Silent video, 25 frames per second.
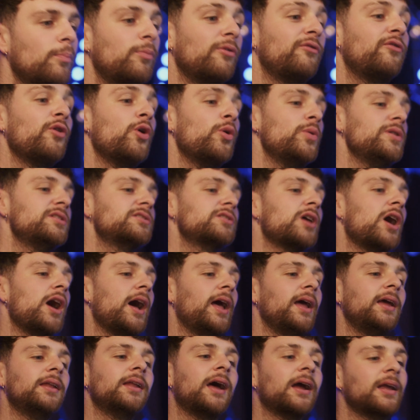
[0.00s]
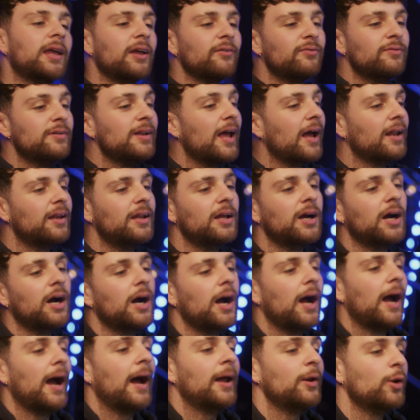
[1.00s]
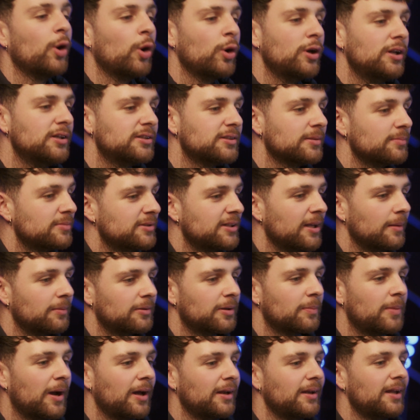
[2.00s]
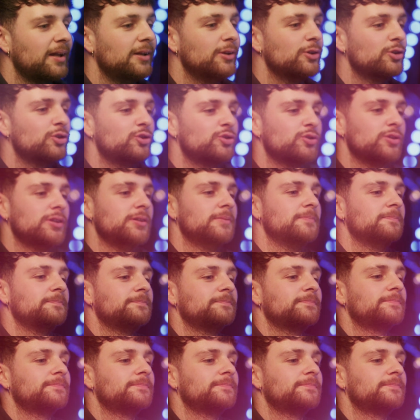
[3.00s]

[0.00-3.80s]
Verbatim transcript: Before we started, I gave Nadia and Ollie some tips about the industry.